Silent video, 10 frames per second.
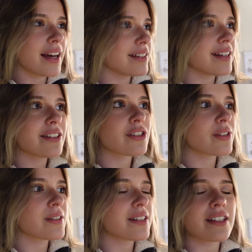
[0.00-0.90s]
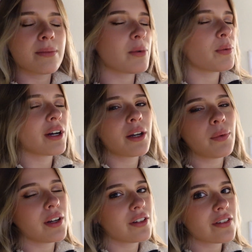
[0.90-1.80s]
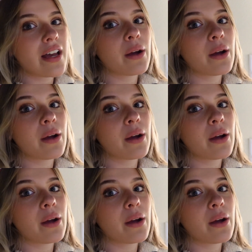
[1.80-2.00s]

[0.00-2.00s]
And that just, it's been working wonders.